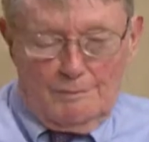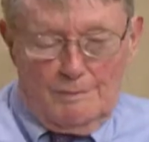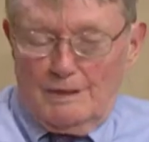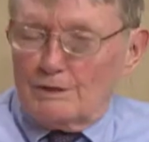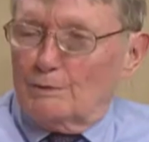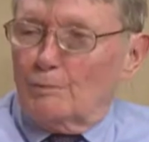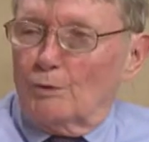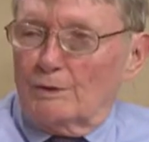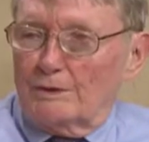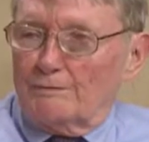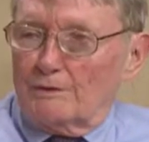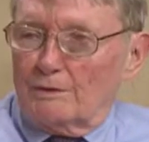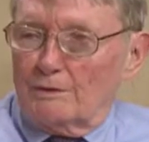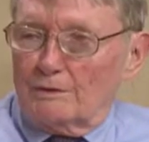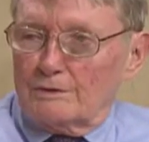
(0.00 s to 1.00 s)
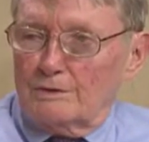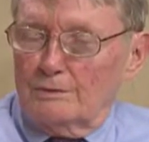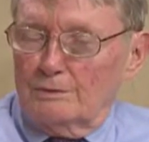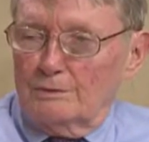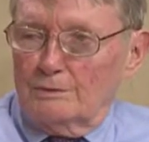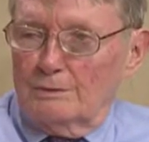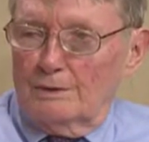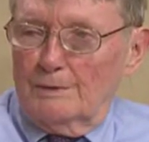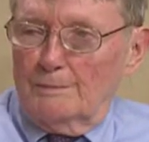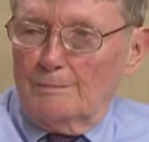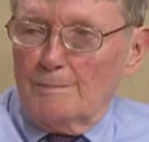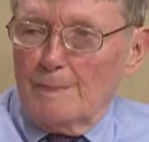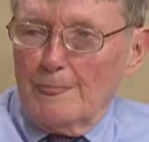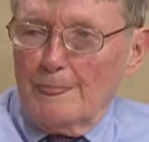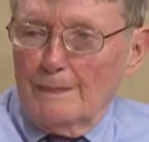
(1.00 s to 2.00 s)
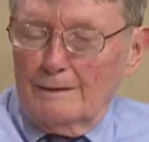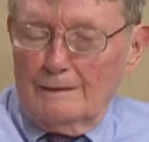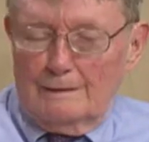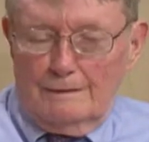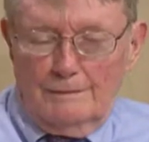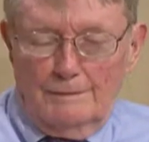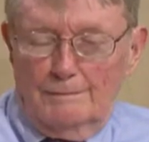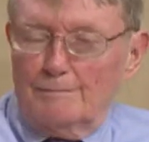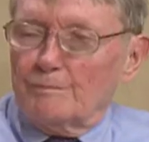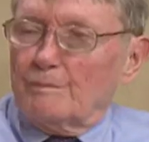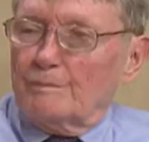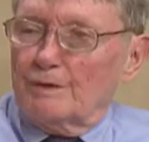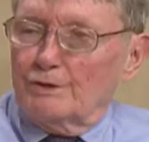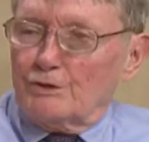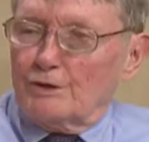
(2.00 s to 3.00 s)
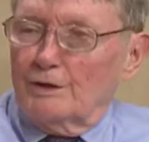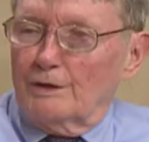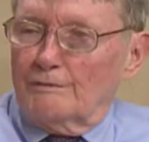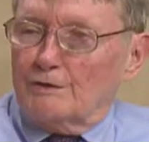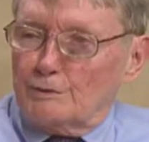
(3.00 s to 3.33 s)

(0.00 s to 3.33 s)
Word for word: makes it more difficult to um, uh, serve,